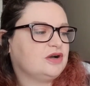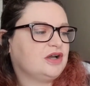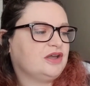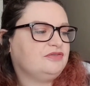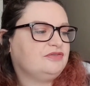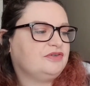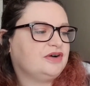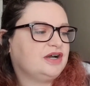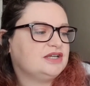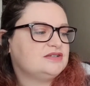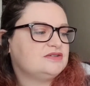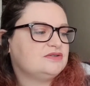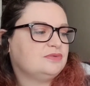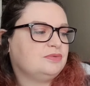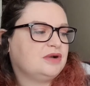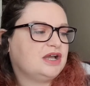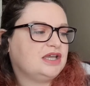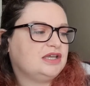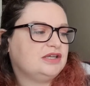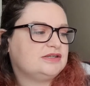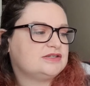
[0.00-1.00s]
I find a
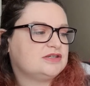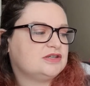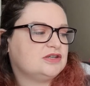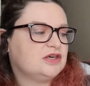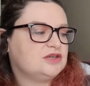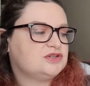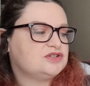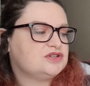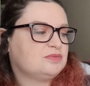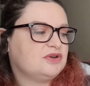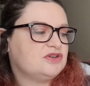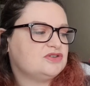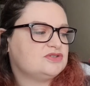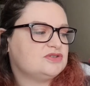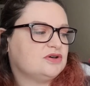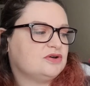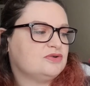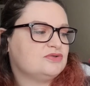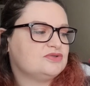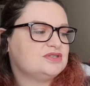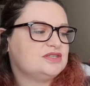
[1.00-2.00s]
way to nurture my
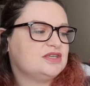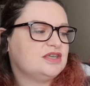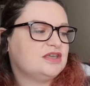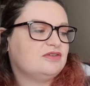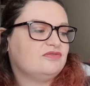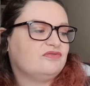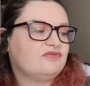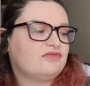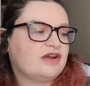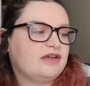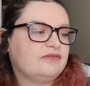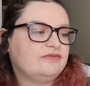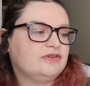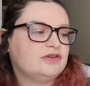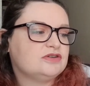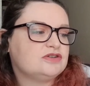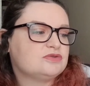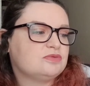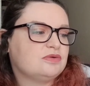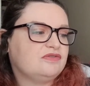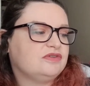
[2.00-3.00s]
soul, seeking
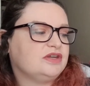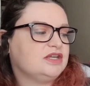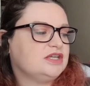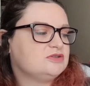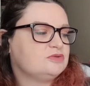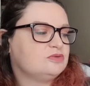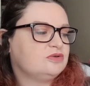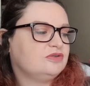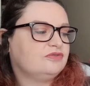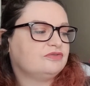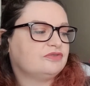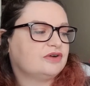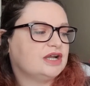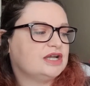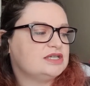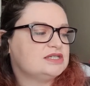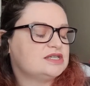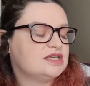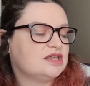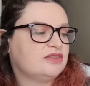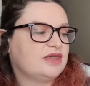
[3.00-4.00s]
refuge with needle and
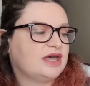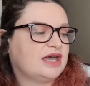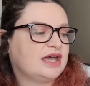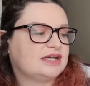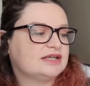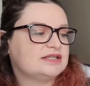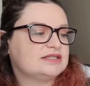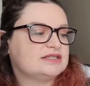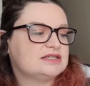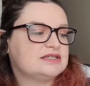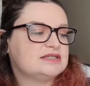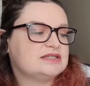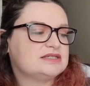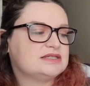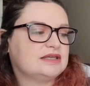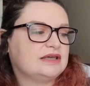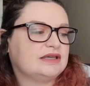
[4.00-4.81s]
thread, the angst and